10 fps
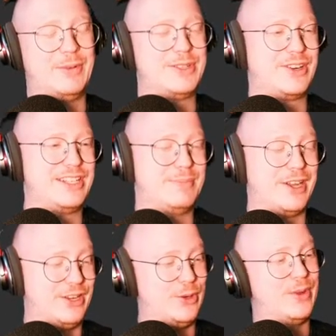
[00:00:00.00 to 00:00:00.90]
I've been trying to
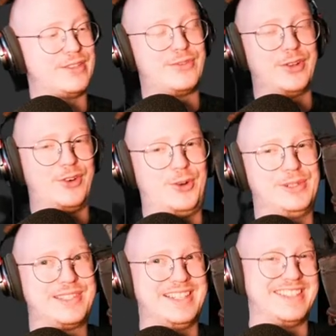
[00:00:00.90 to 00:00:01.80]
buy a new one. It's full of
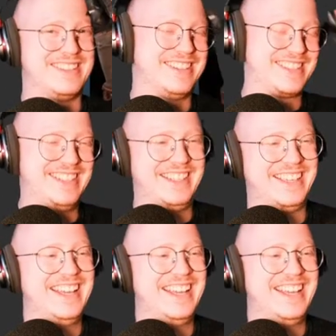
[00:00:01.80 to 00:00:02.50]
holes and it's nasty.